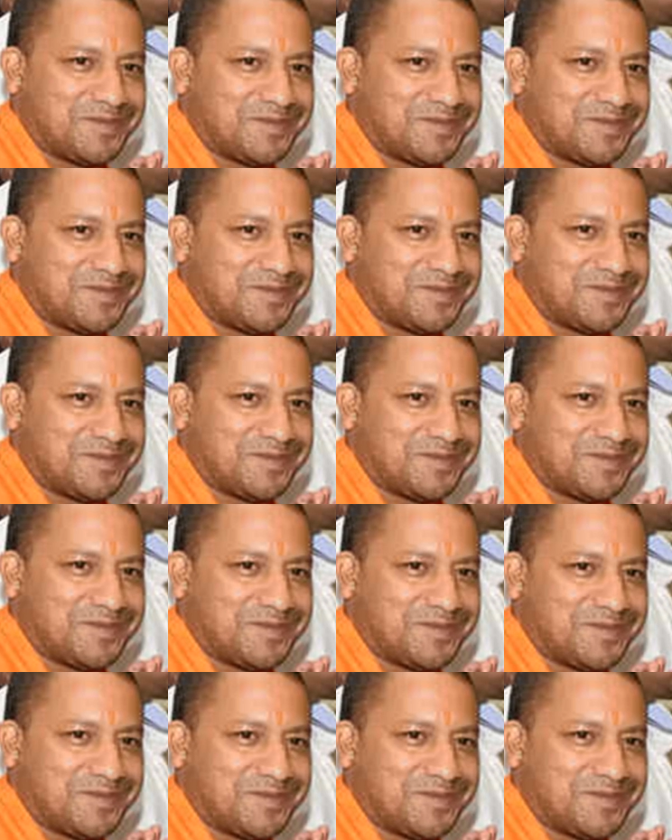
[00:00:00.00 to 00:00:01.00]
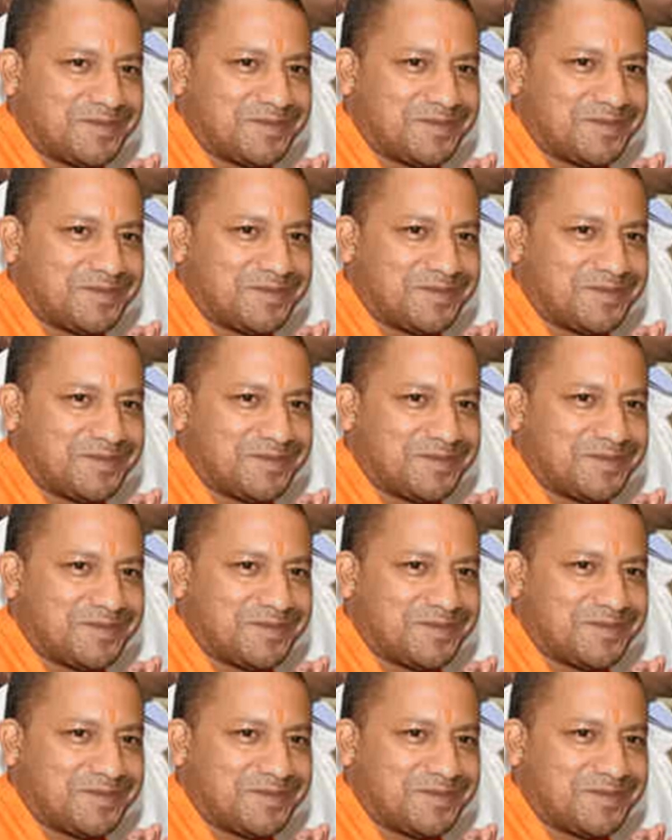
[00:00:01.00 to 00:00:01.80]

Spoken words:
Nothing is said.